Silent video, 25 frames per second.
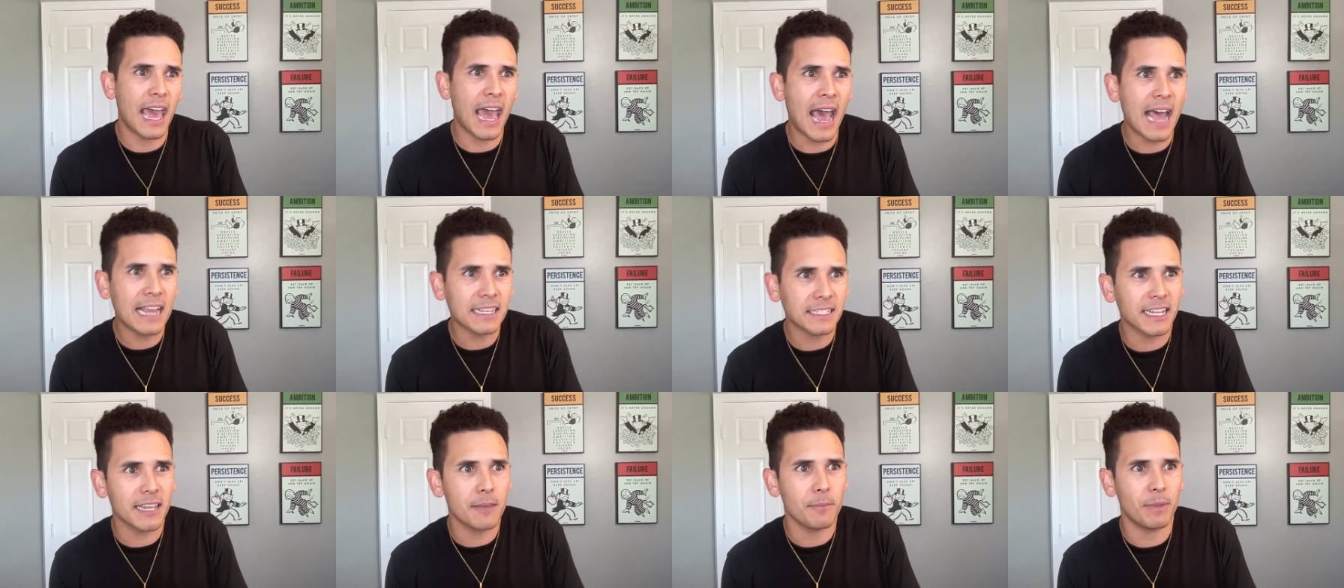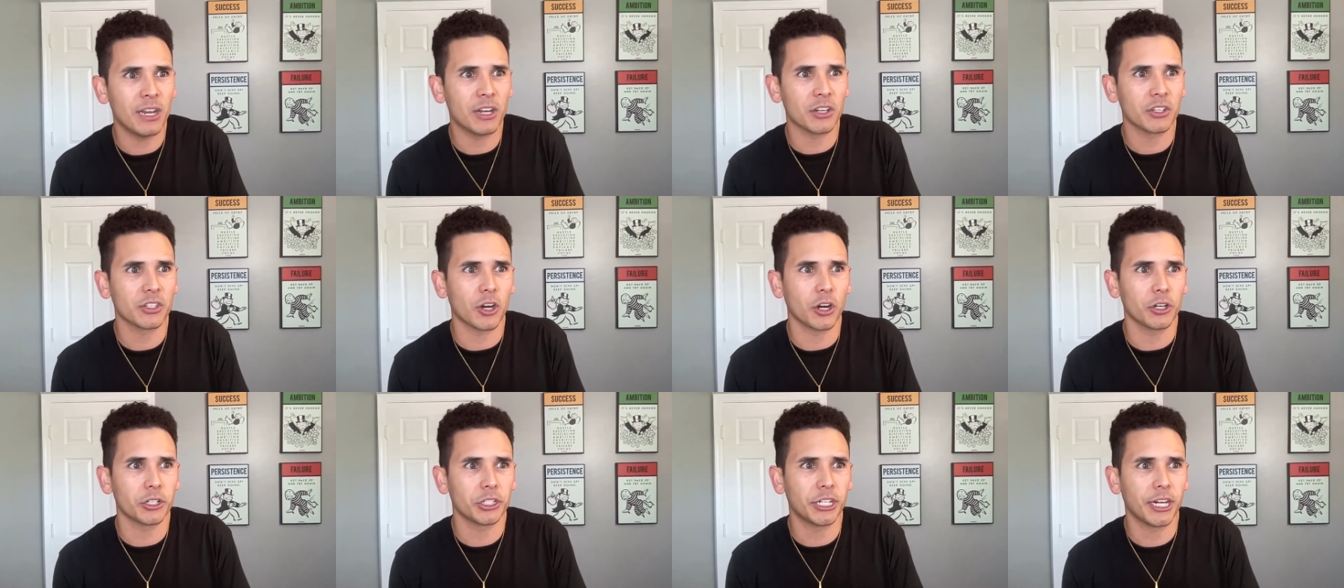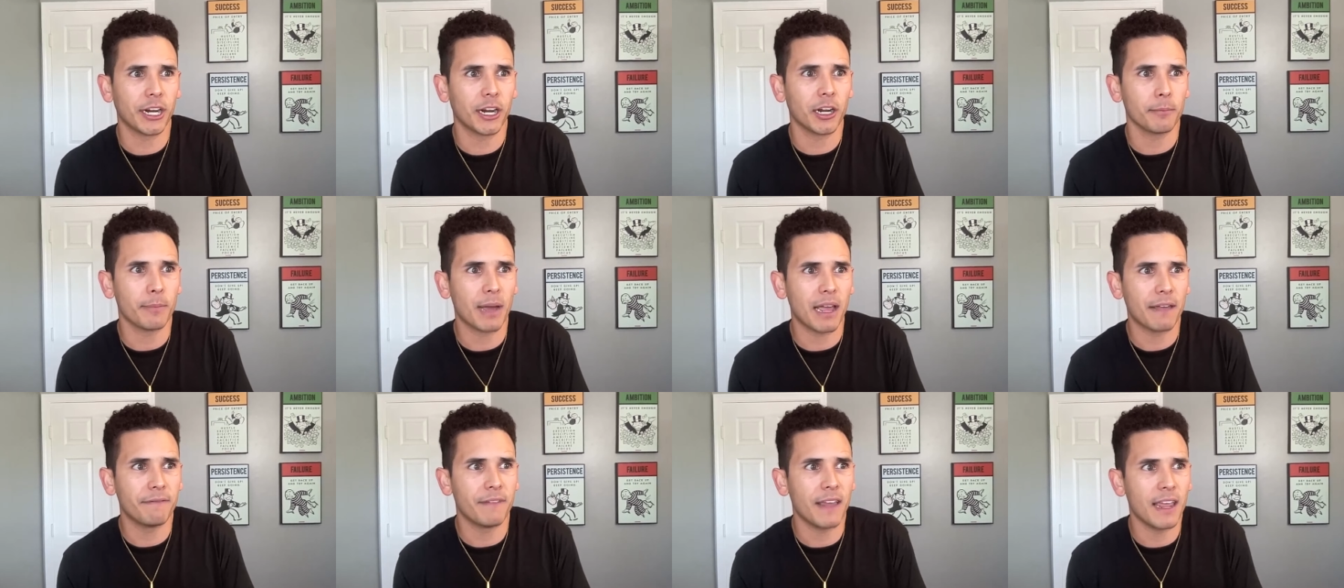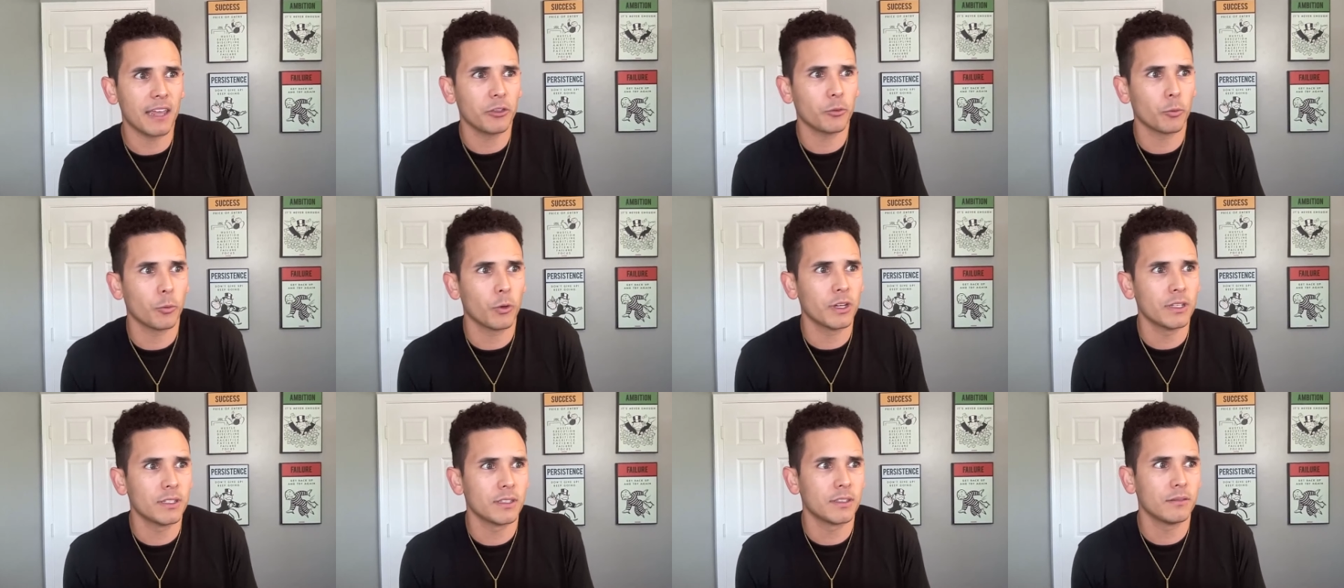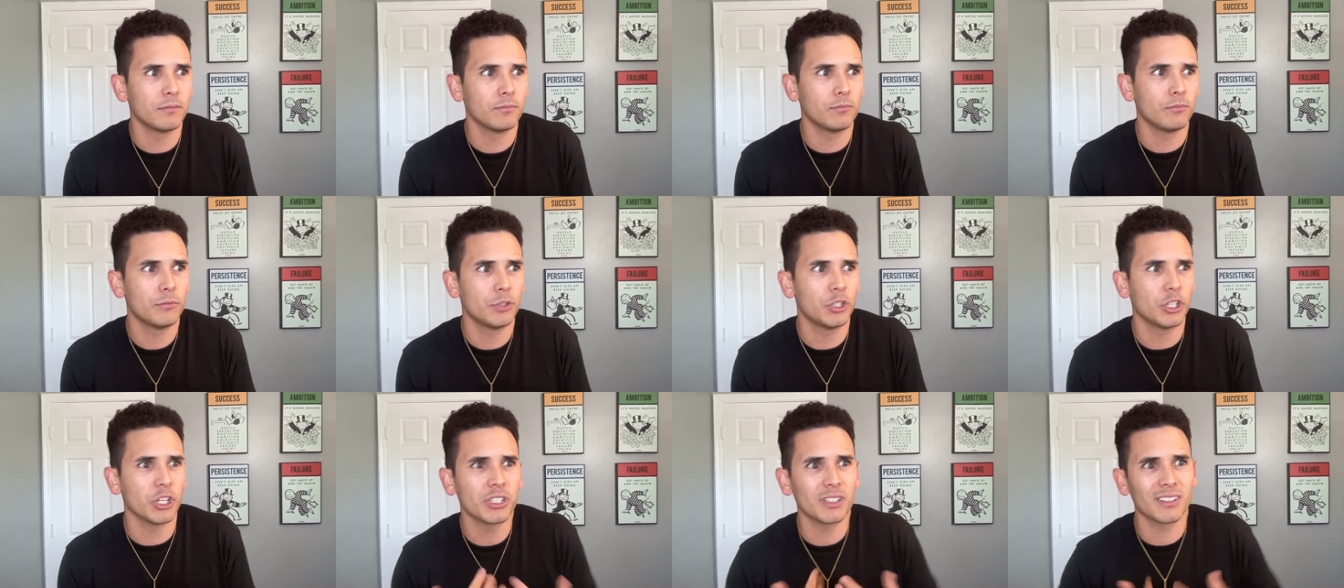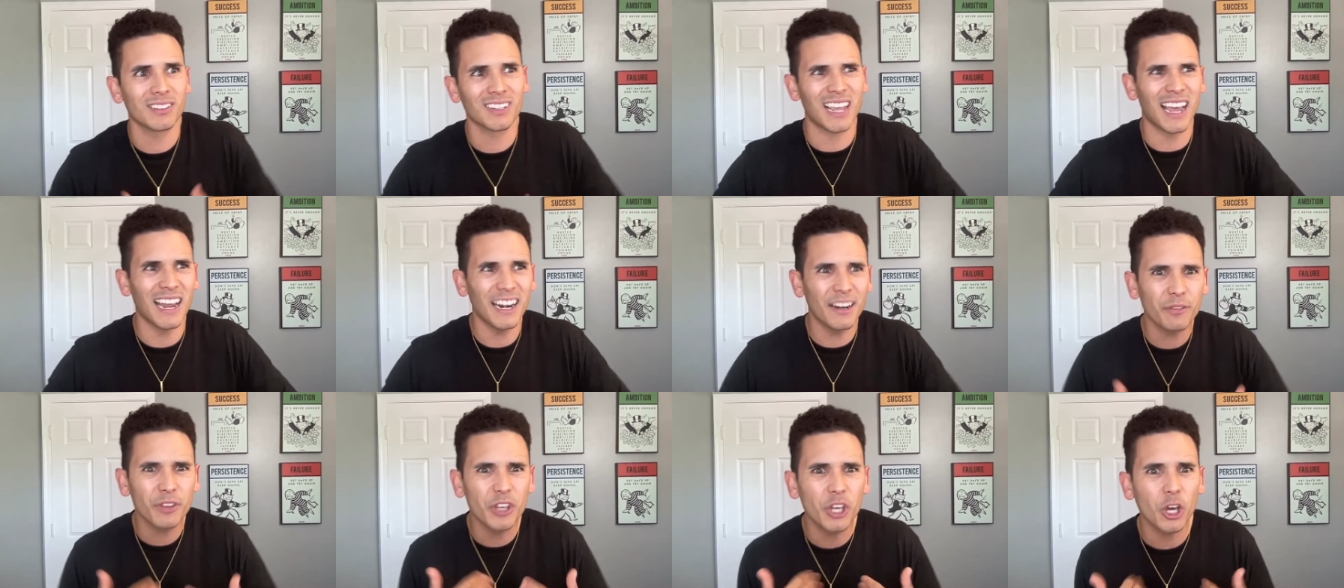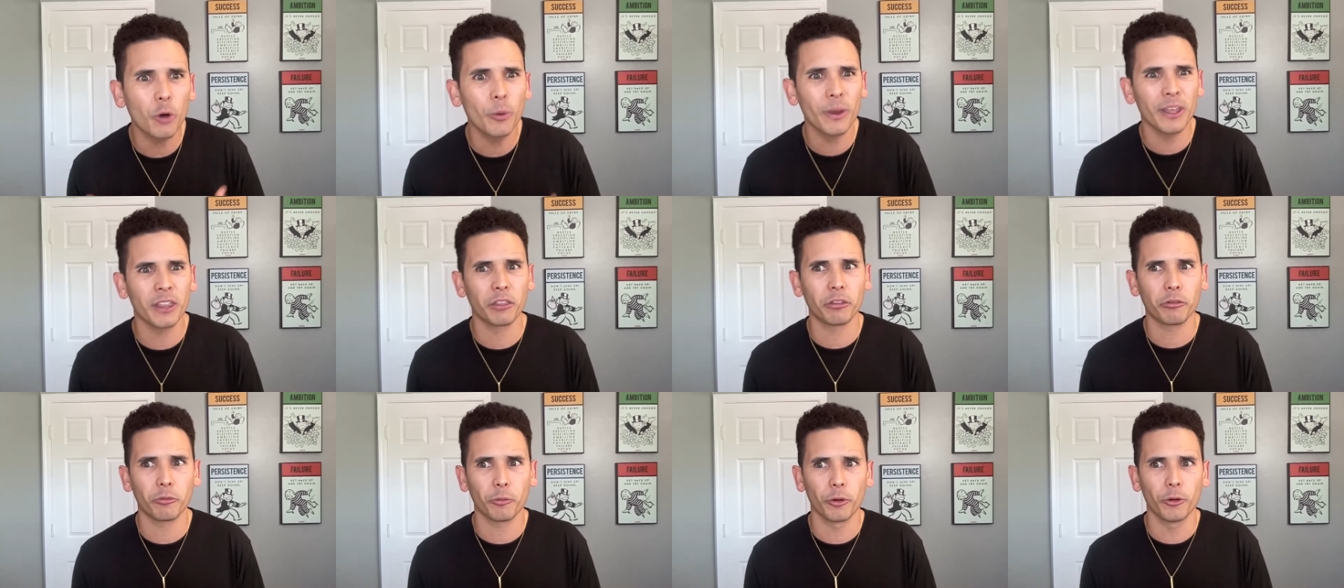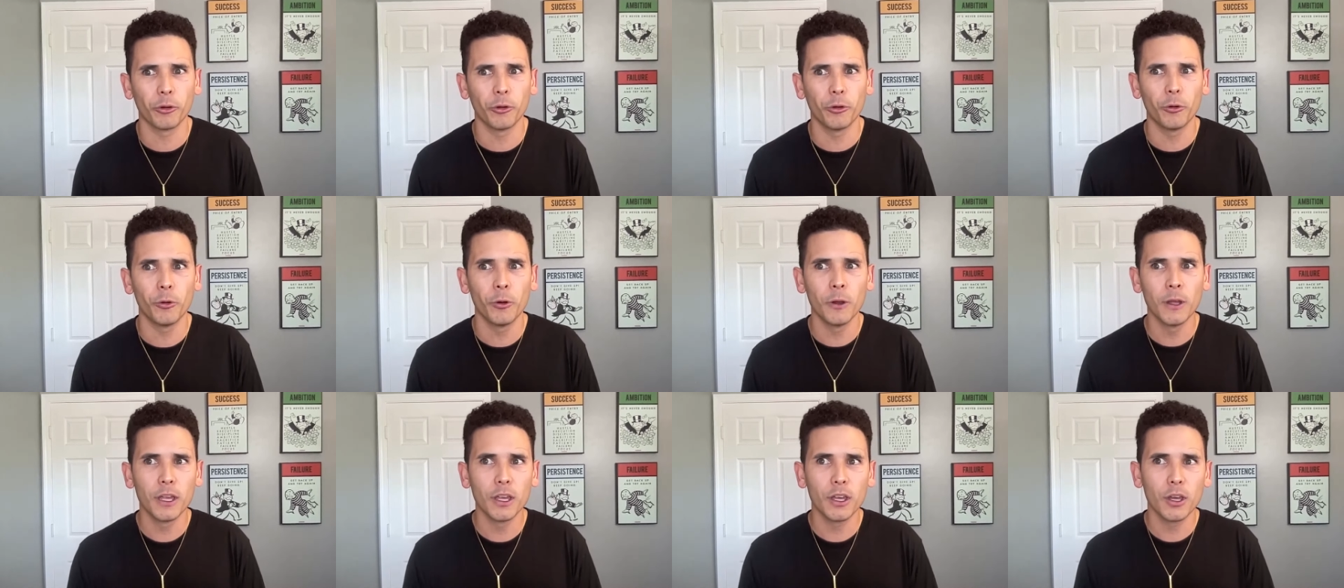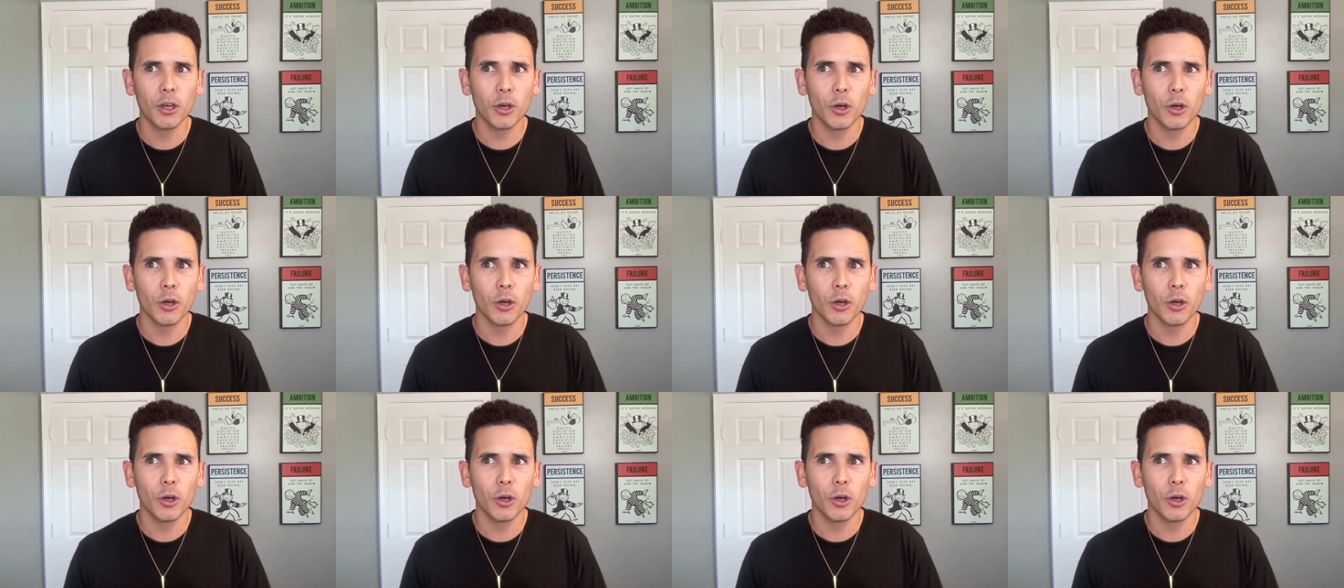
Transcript: asking me to start sharing my faith was just kind of going through